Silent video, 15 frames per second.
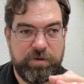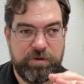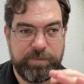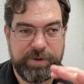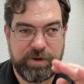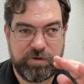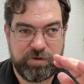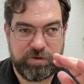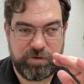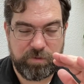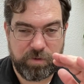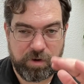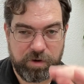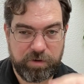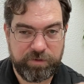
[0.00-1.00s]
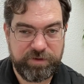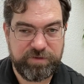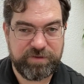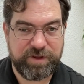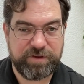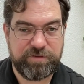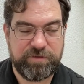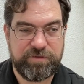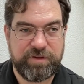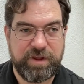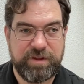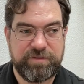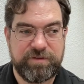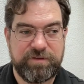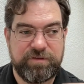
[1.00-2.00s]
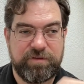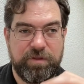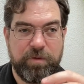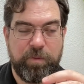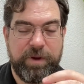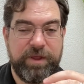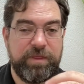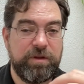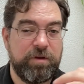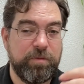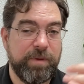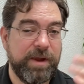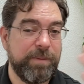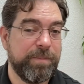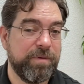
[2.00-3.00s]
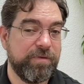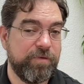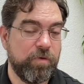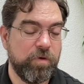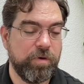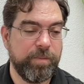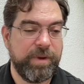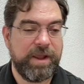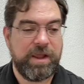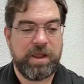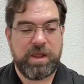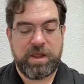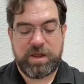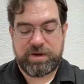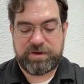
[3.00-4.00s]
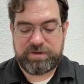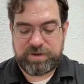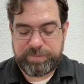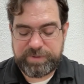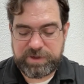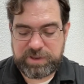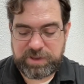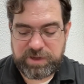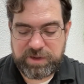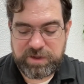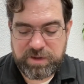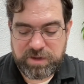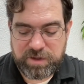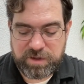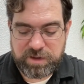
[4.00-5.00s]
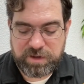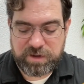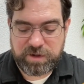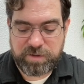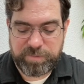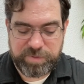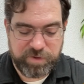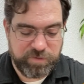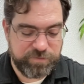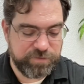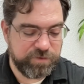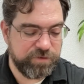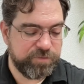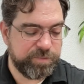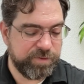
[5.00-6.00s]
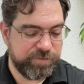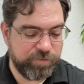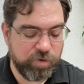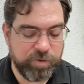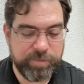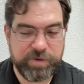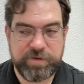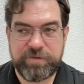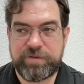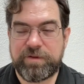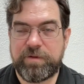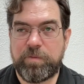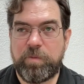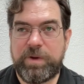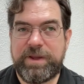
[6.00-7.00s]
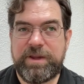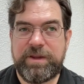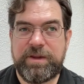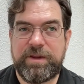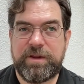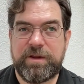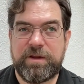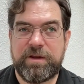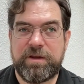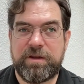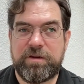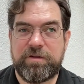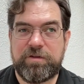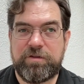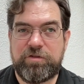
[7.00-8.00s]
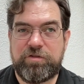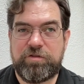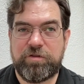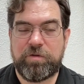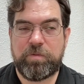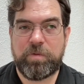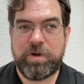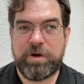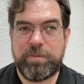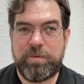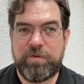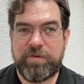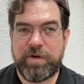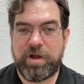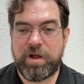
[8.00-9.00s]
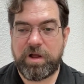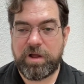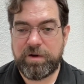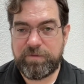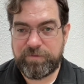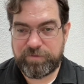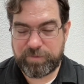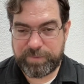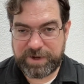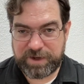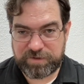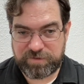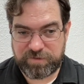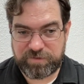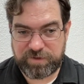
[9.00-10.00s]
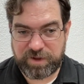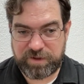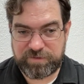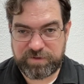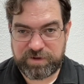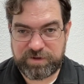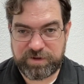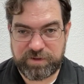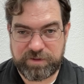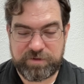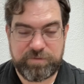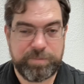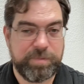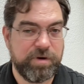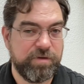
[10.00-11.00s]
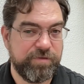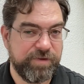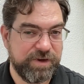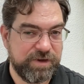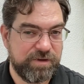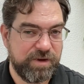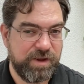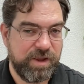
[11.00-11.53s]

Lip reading: to be able to do all these exercises the way that you might perform. Typically, composers, performers, we don't want to move on from an exercise until it's perfect.